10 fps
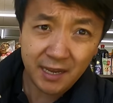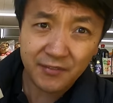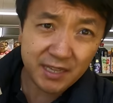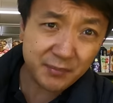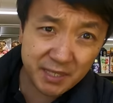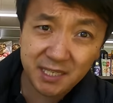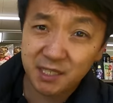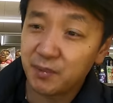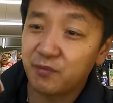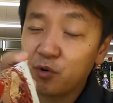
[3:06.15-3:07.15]
I've had the
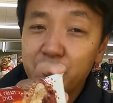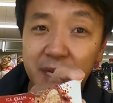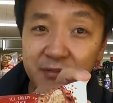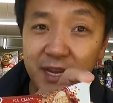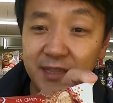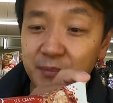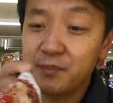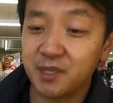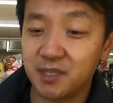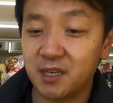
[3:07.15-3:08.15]
biscuits before, but I never had the
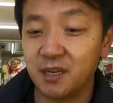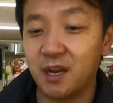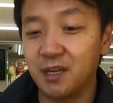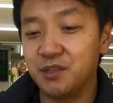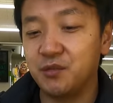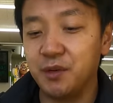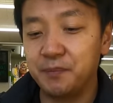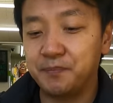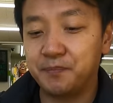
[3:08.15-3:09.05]
biscuit ice cream.